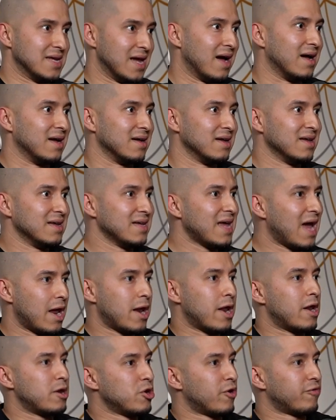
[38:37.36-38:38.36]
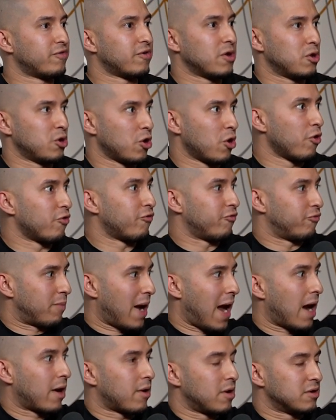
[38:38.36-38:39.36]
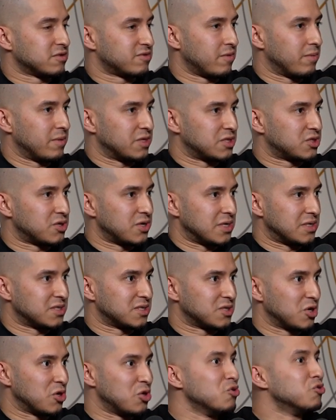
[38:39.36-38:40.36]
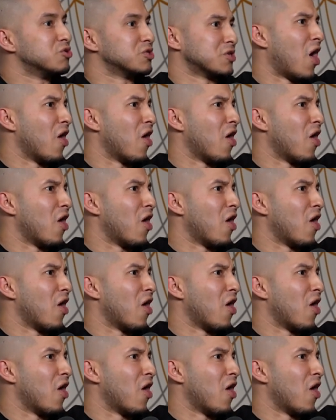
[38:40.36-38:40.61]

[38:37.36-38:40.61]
dude. Yeah, yeah, and your your background's from the streets, so you yeah.